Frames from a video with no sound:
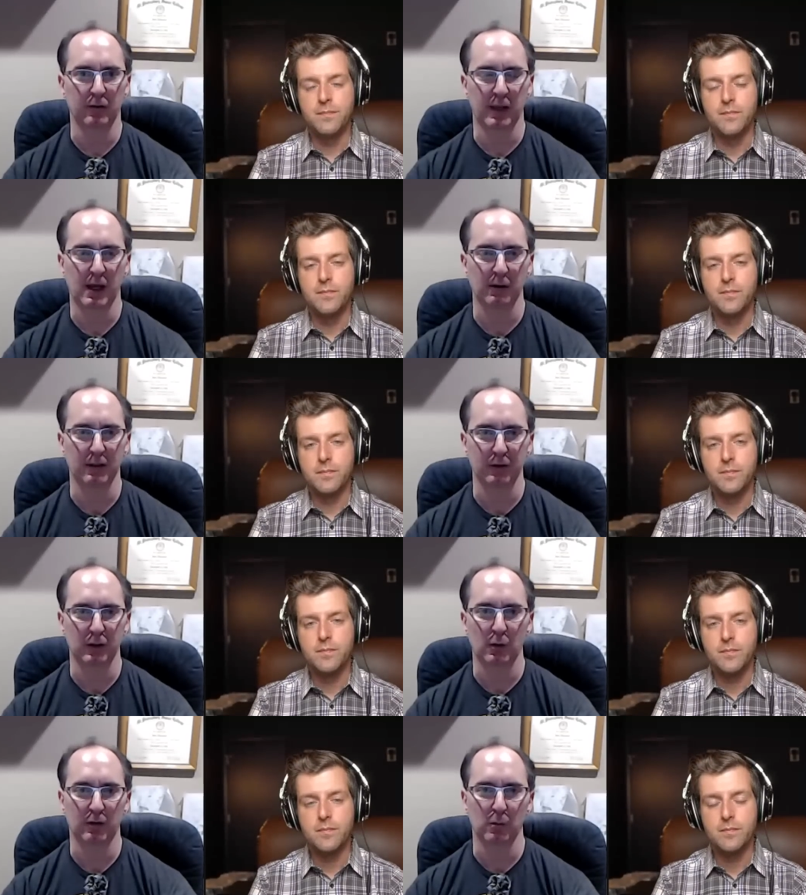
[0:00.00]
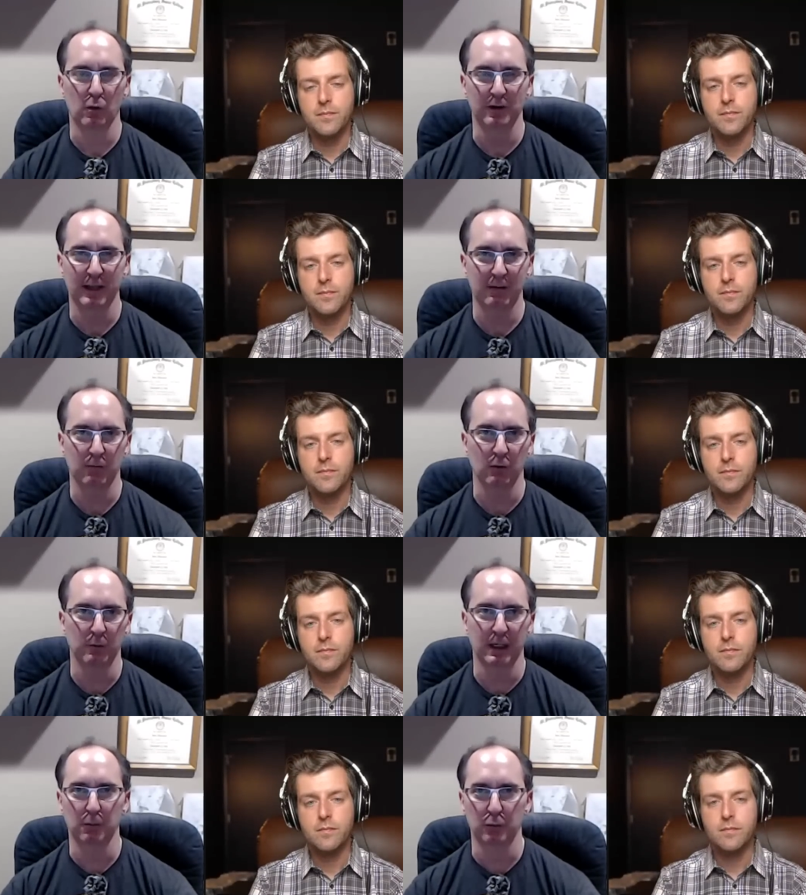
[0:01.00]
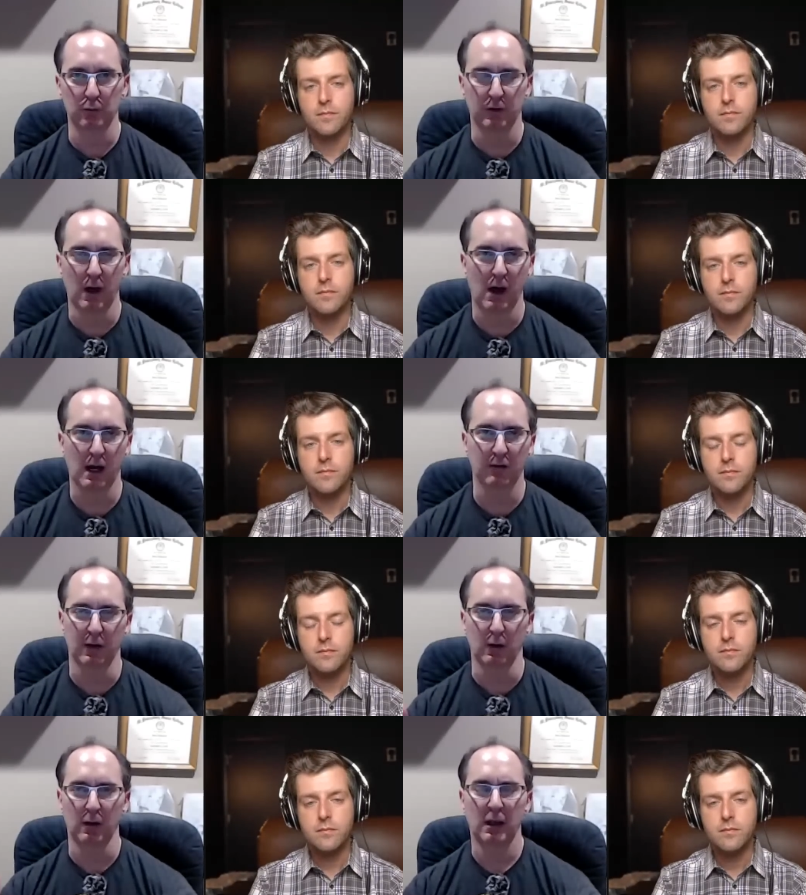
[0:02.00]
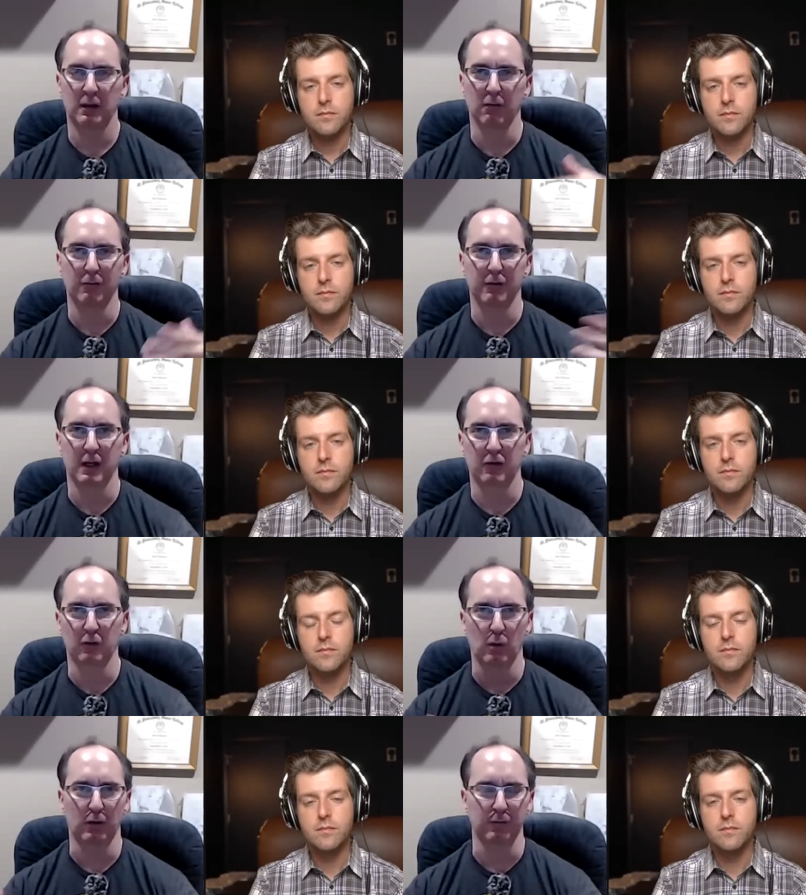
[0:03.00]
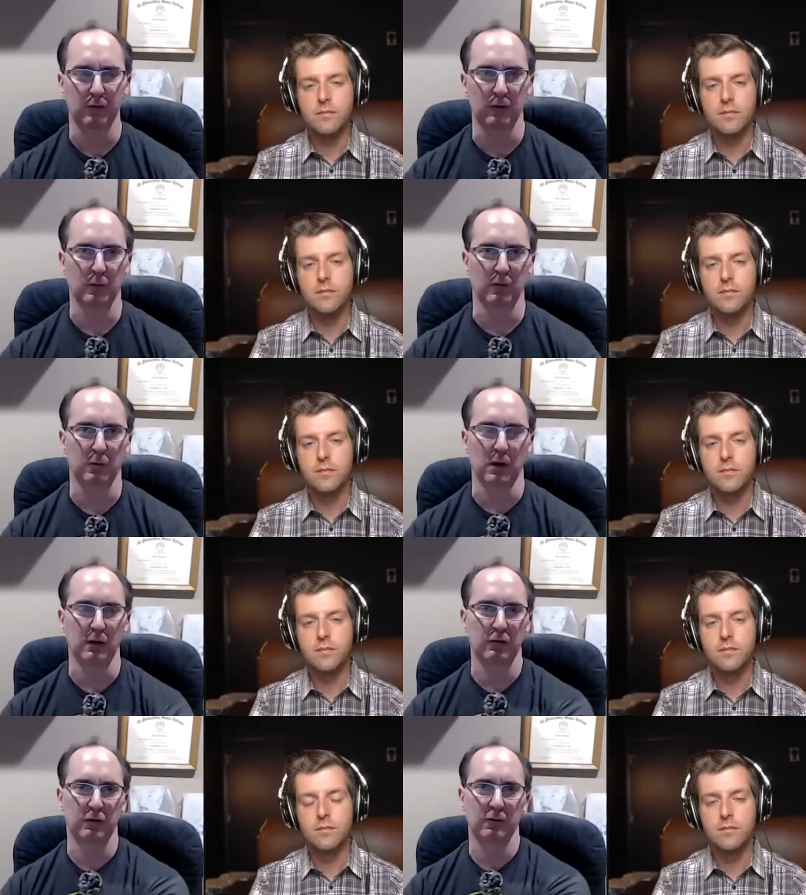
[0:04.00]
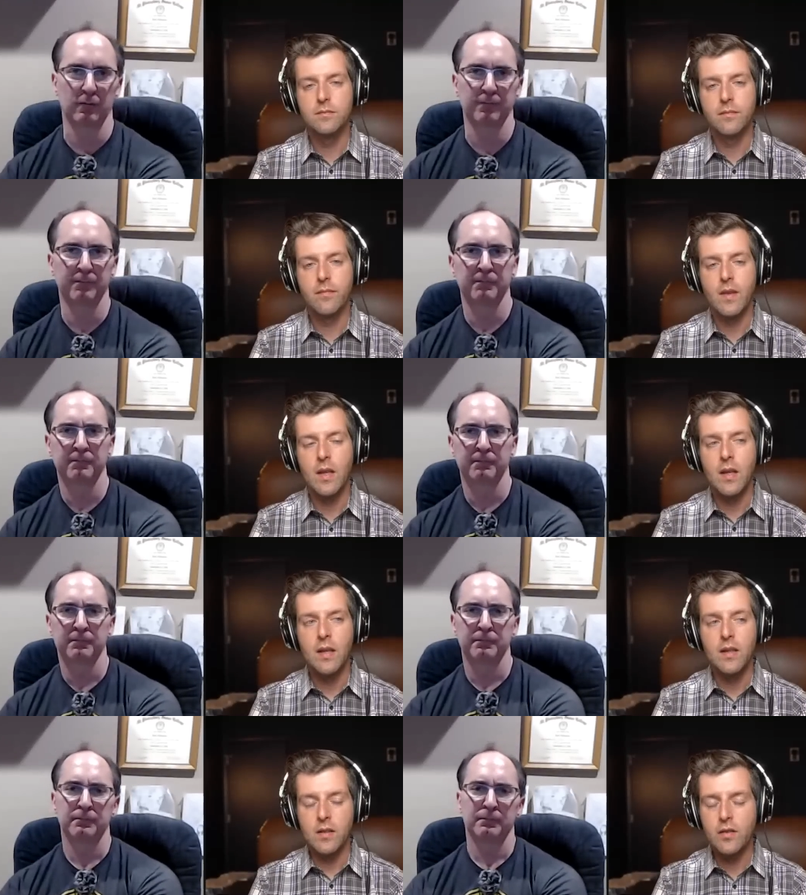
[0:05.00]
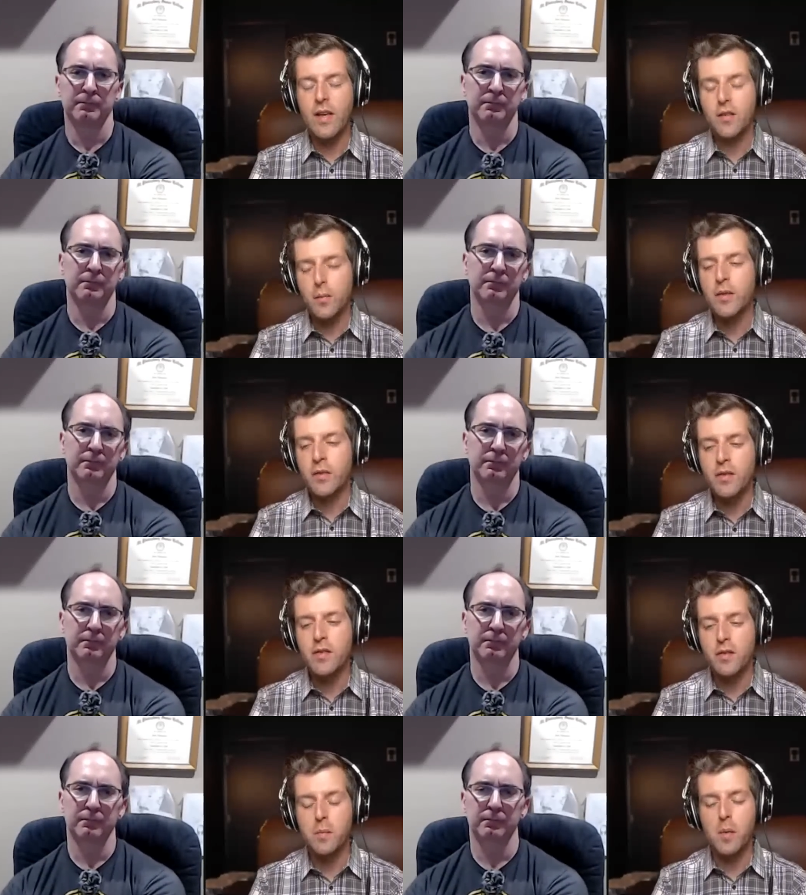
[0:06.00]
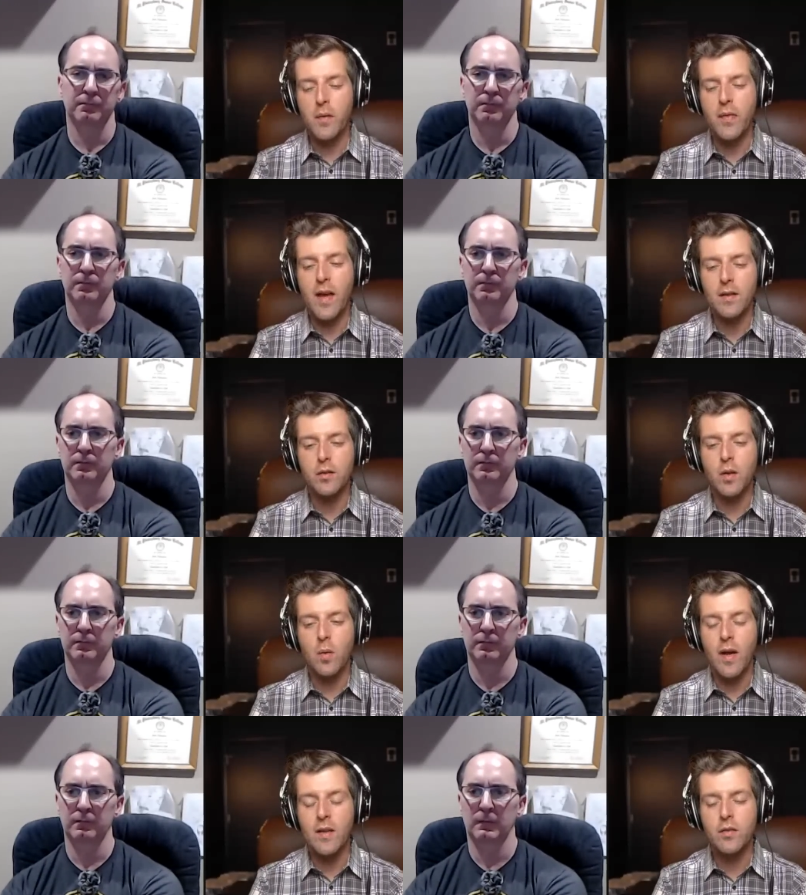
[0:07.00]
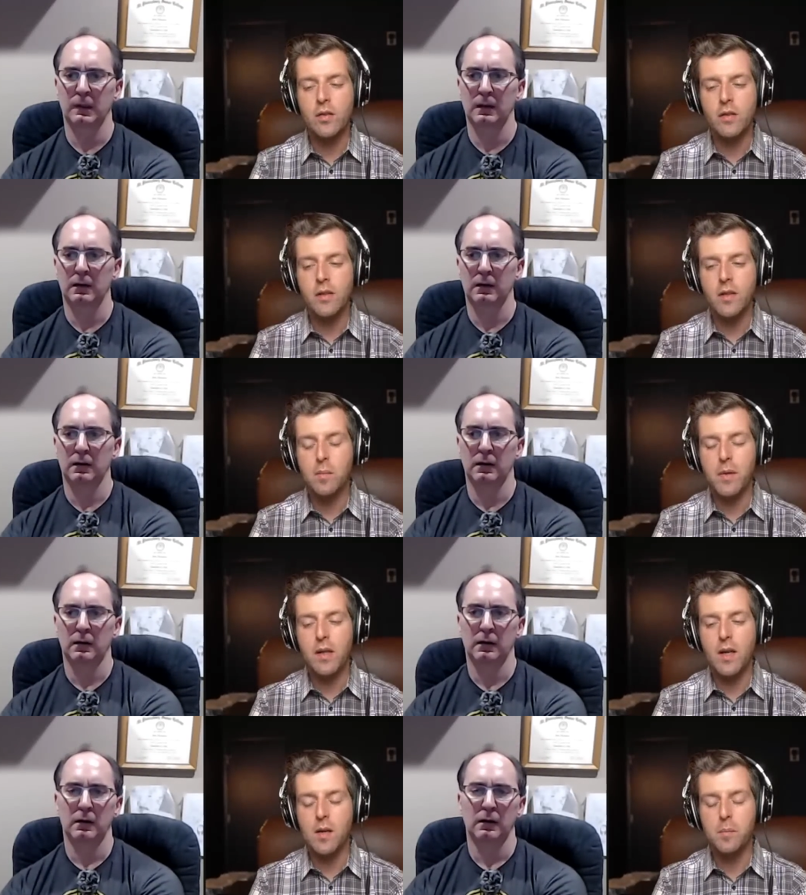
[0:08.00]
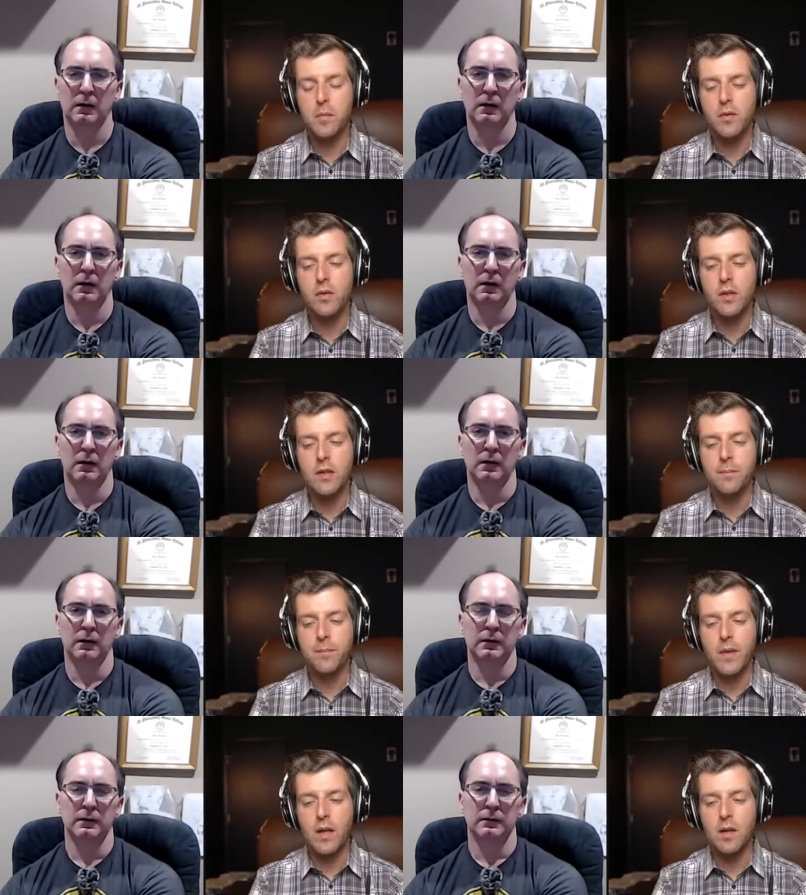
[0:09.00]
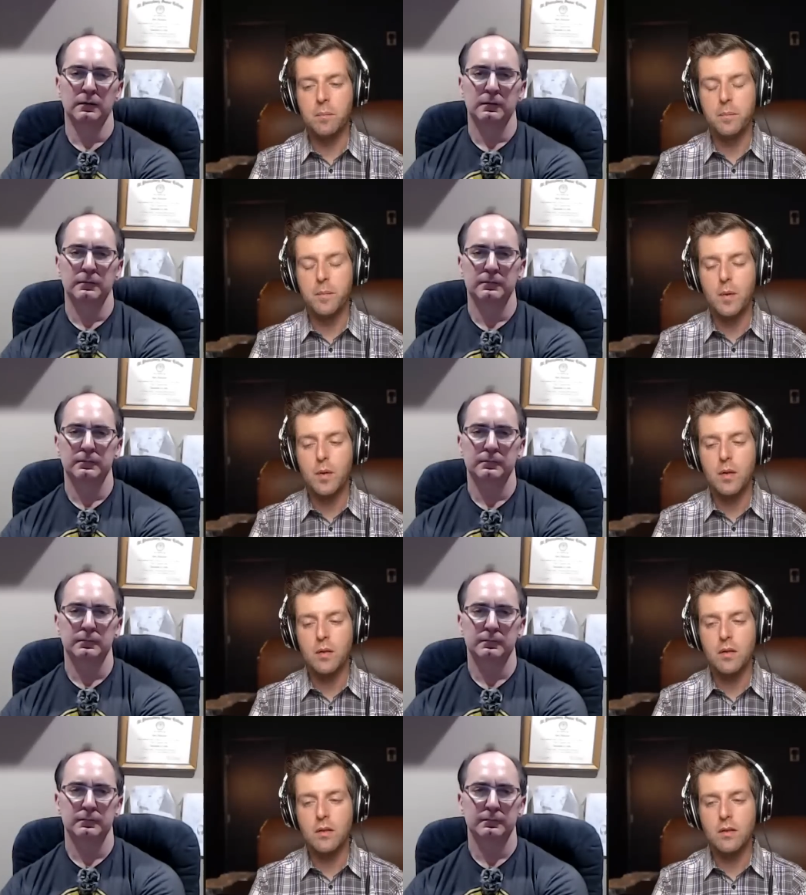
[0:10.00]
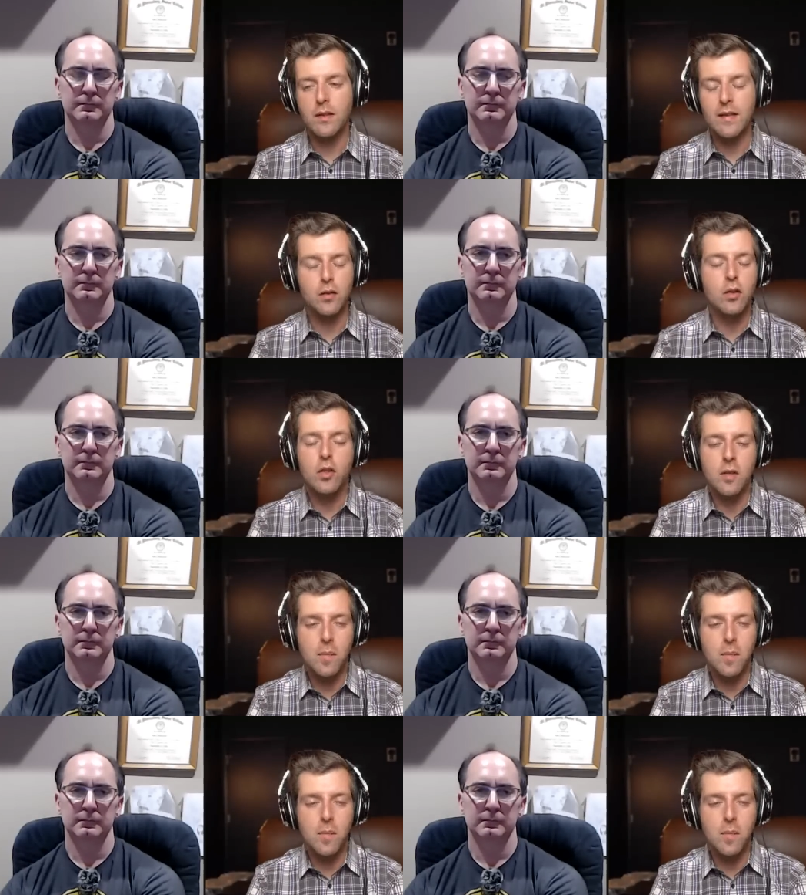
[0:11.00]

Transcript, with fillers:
Speaker 1: the sound. Even though it's a more dead room, they can boost the highs and the, the reflections won't confuse them as much.
Speaker 2: There's actually research to support that. So as your hearing becomes um, uh, less good,